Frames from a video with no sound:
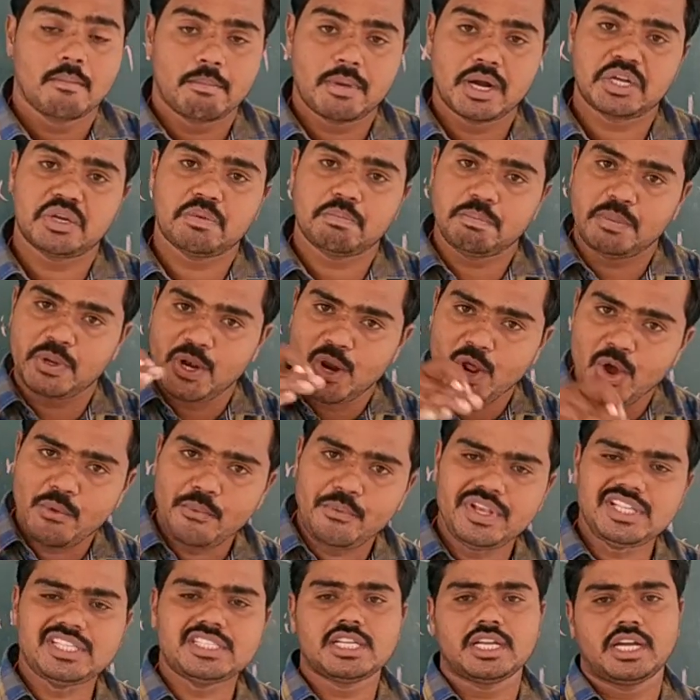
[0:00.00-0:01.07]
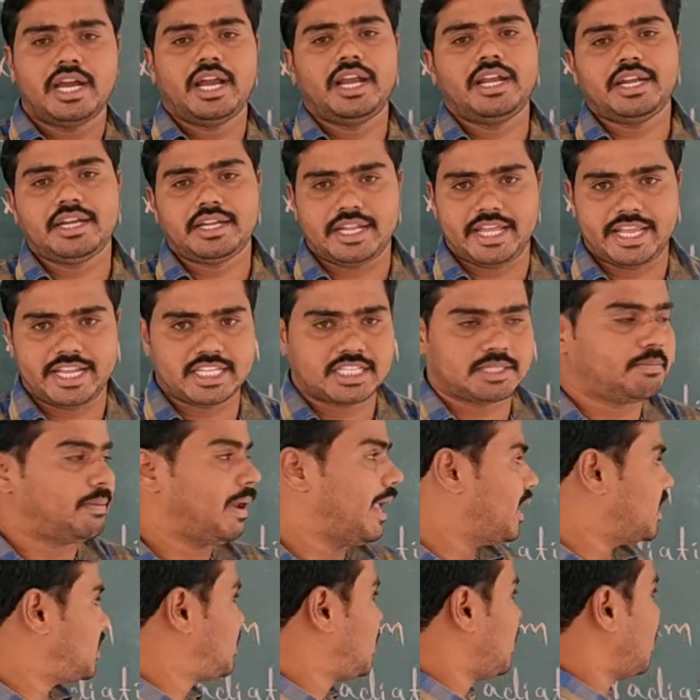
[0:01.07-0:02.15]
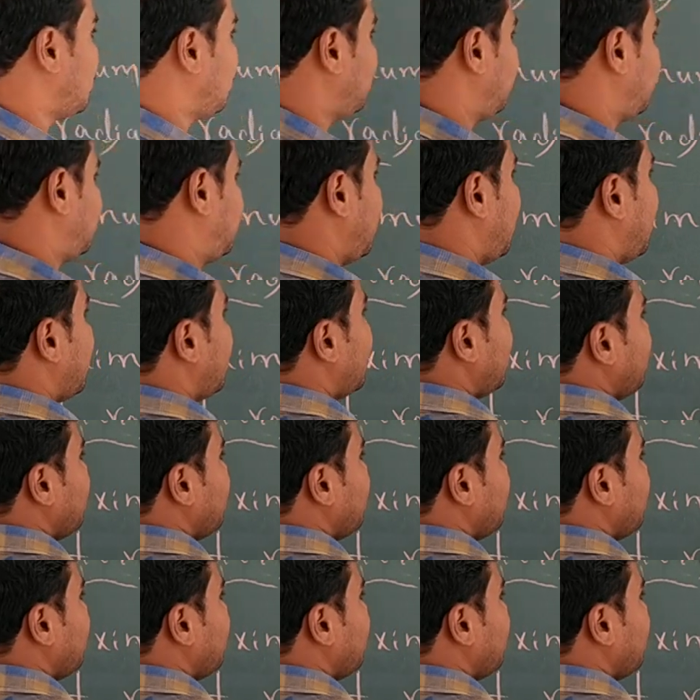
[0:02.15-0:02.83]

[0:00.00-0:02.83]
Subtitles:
but below which it takes place. Say,